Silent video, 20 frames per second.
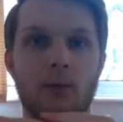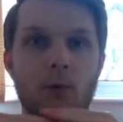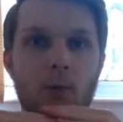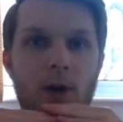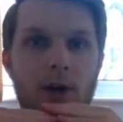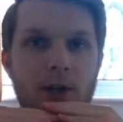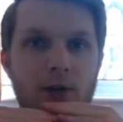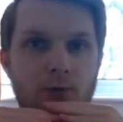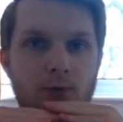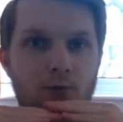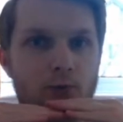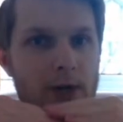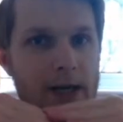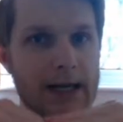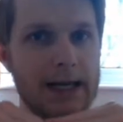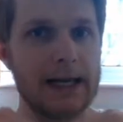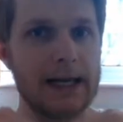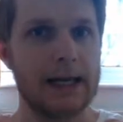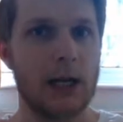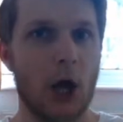when it's
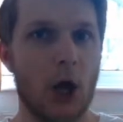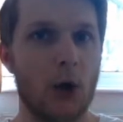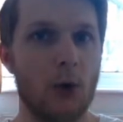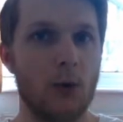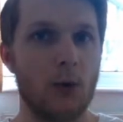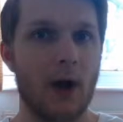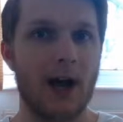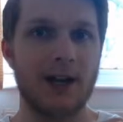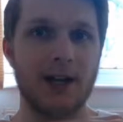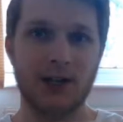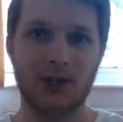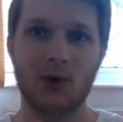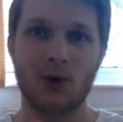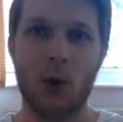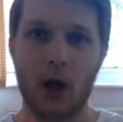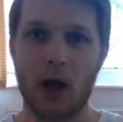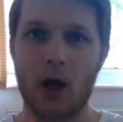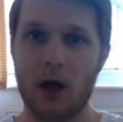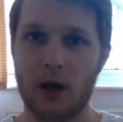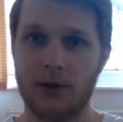really low and it's
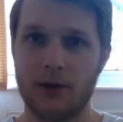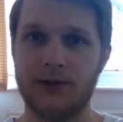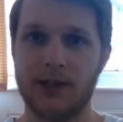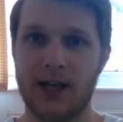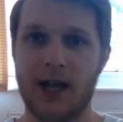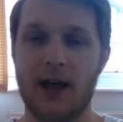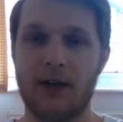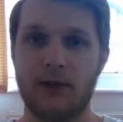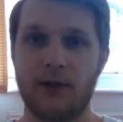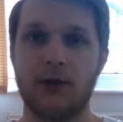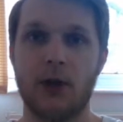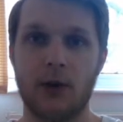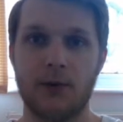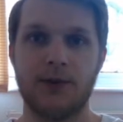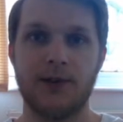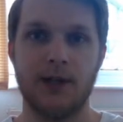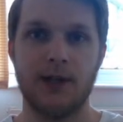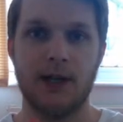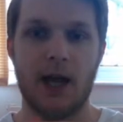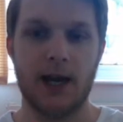quite hard to get the
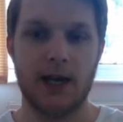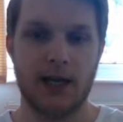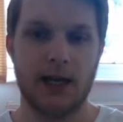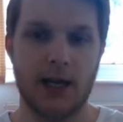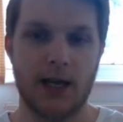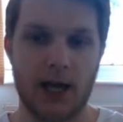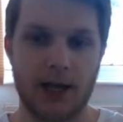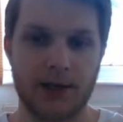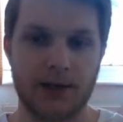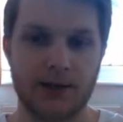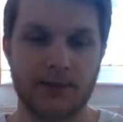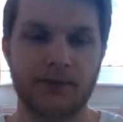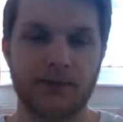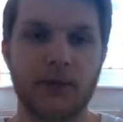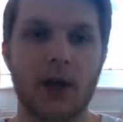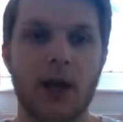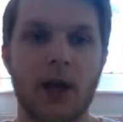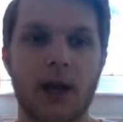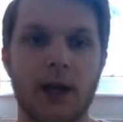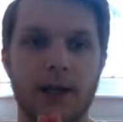notes in any case?
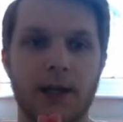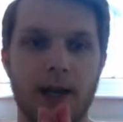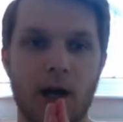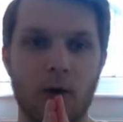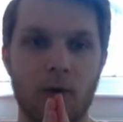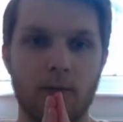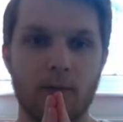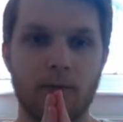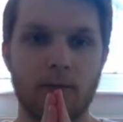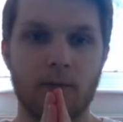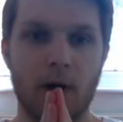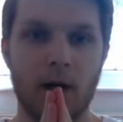Now,